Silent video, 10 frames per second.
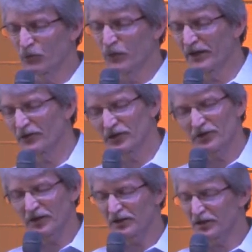we have a
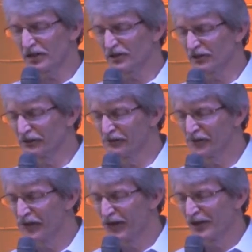nursing station
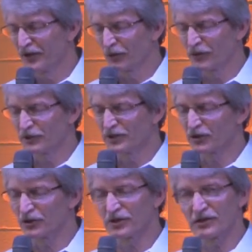with
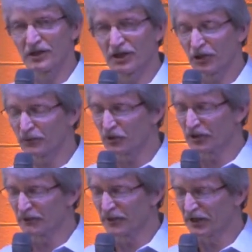resources to help you
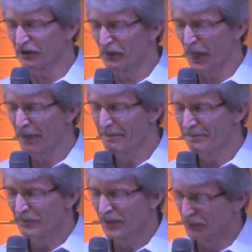get better.
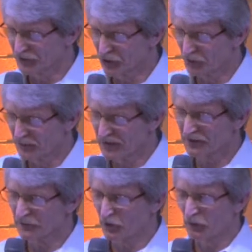But don't miss
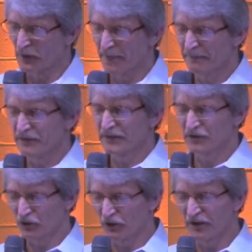the boat.
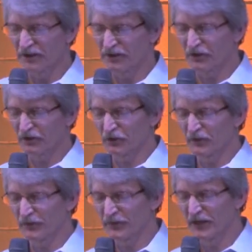Join a cell
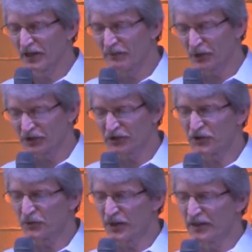group.
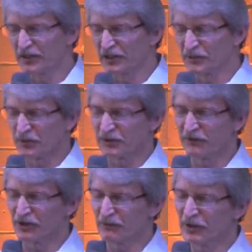Participate in a
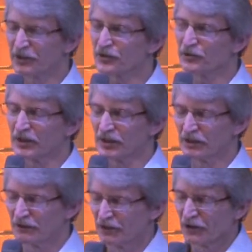specific ministry.
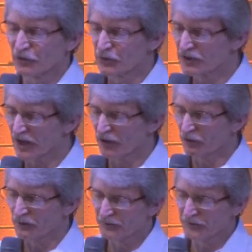Reach
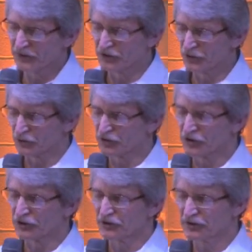out in your
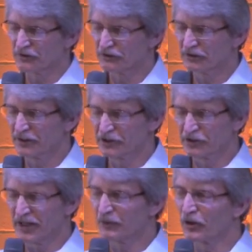church, in
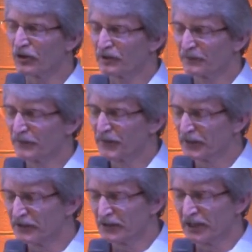your neighborhood,
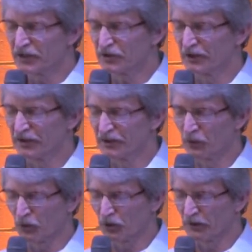in the nation, and in
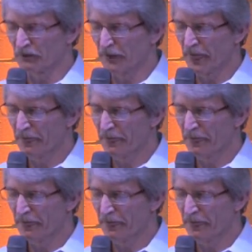the world.